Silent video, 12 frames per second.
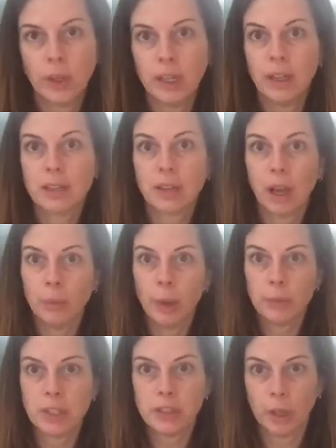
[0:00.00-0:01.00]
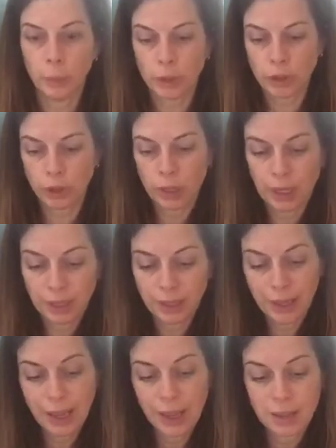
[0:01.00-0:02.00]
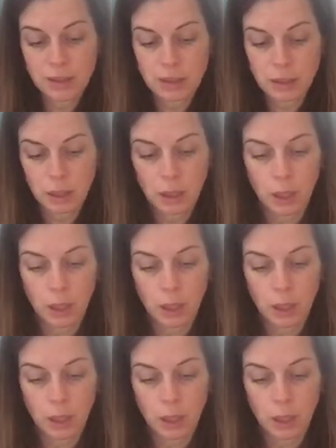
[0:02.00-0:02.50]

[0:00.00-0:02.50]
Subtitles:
it has come up to temperature and it has